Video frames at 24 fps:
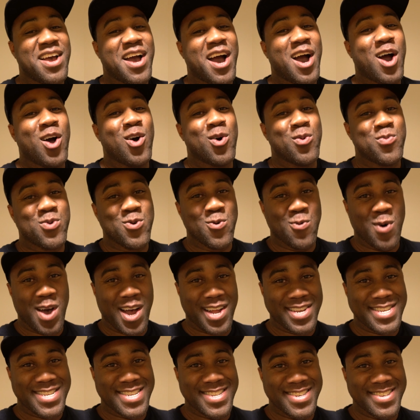I hope you
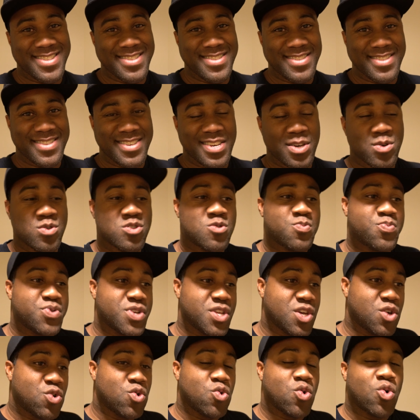watched it. It was
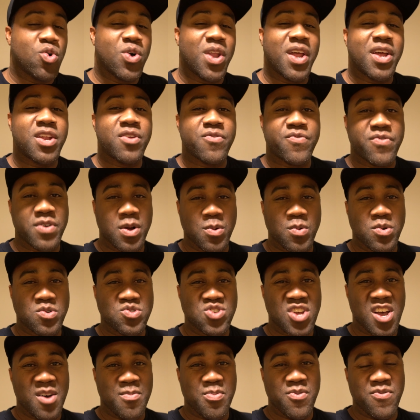pretty cool going out the front wheel
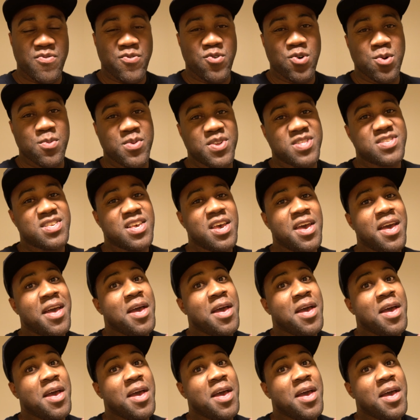drive performance,